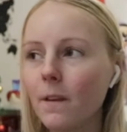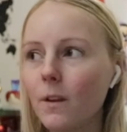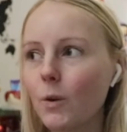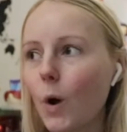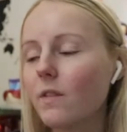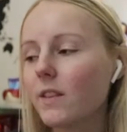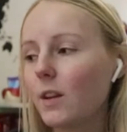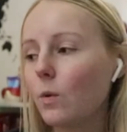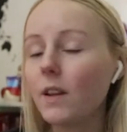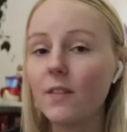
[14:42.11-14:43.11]
you know,
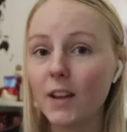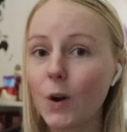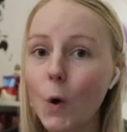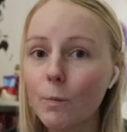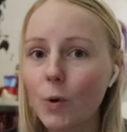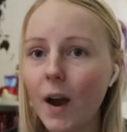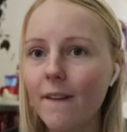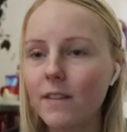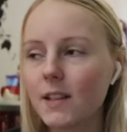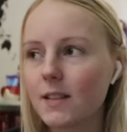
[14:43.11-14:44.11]
obviously living at home, you
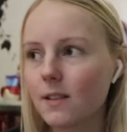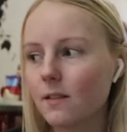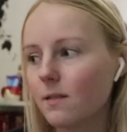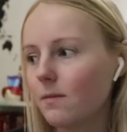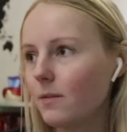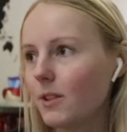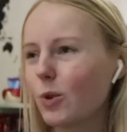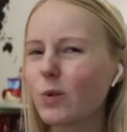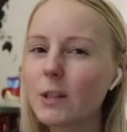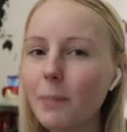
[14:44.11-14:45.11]
have this
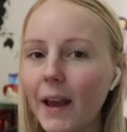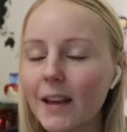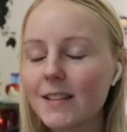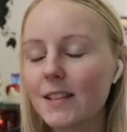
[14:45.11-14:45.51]
little space.